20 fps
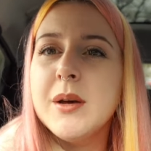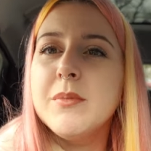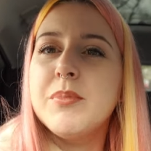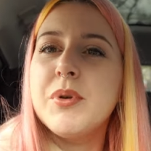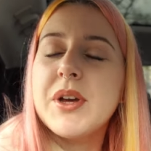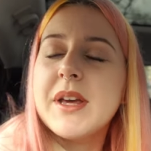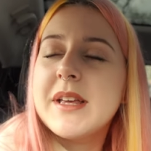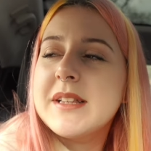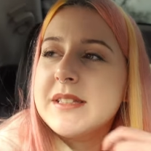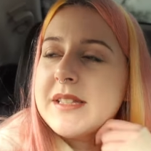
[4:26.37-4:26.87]

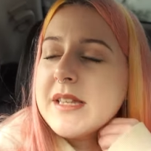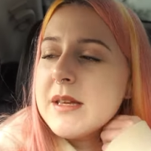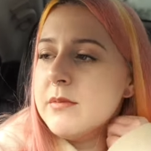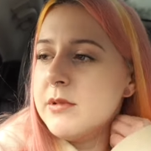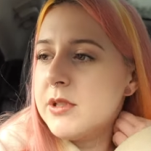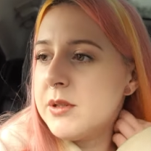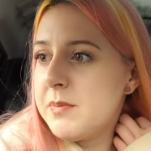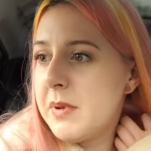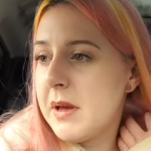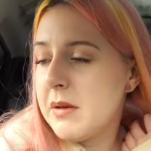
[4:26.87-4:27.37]
But it
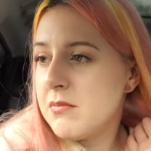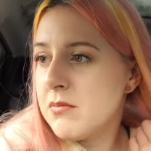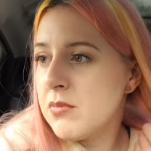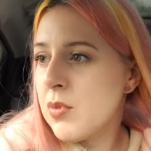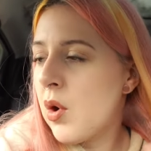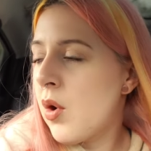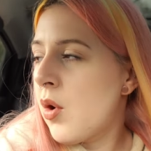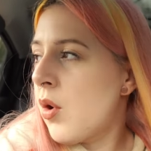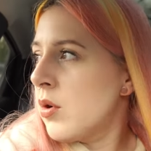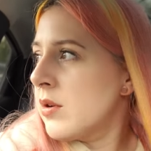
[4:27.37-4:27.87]
seemed a bit
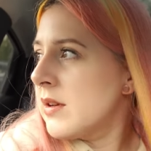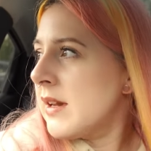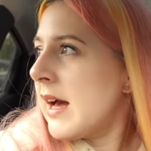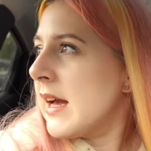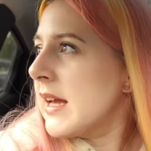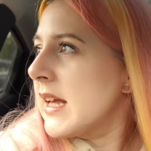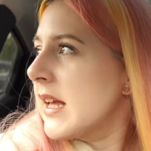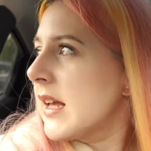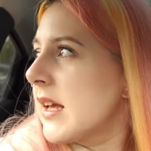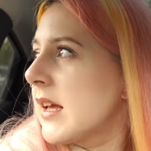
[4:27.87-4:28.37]
more,
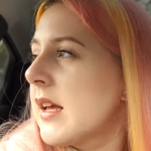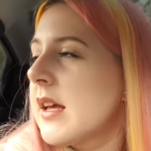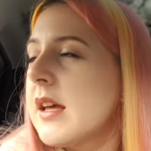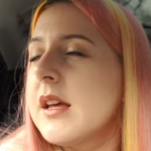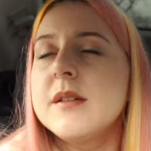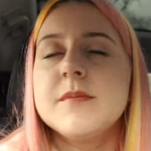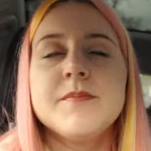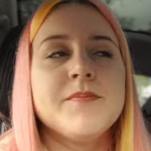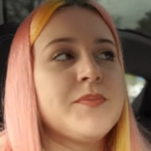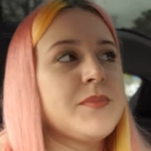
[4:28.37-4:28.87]

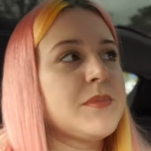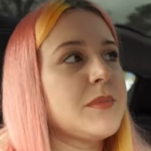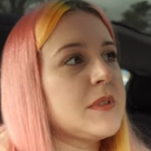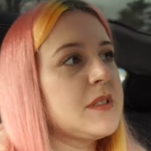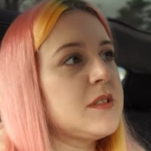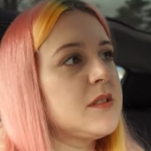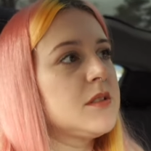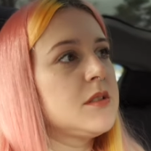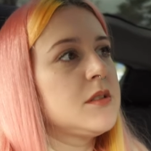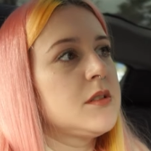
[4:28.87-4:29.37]
like,
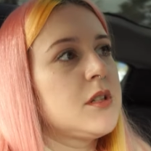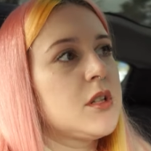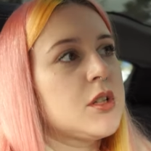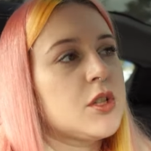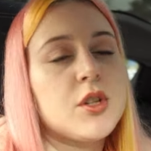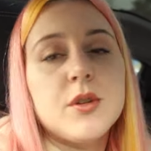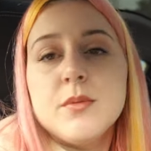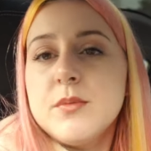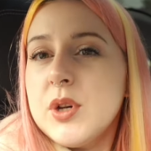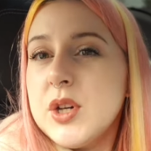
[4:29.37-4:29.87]

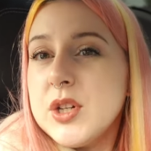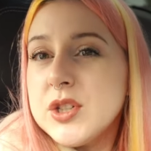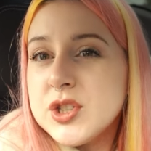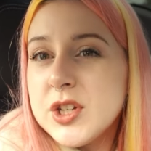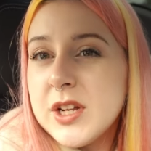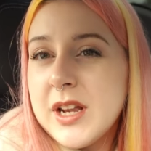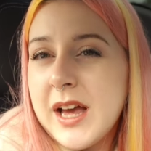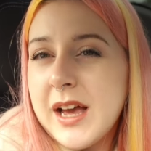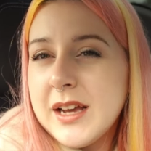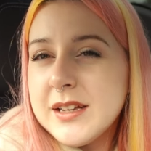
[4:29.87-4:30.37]

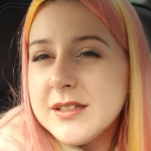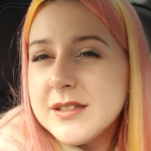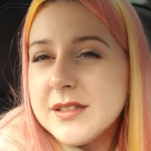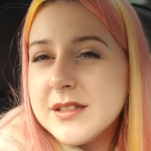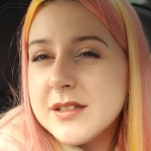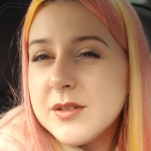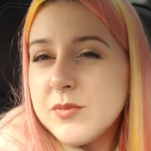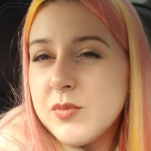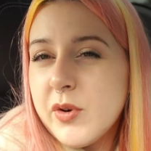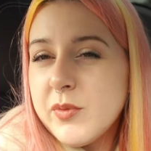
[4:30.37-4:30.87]

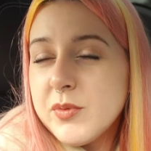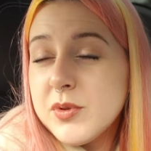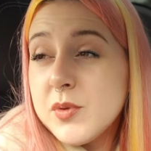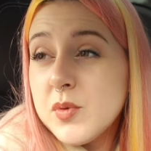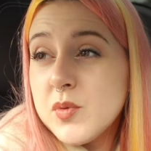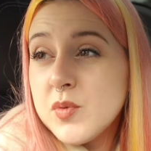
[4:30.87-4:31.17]
commercialised than what we were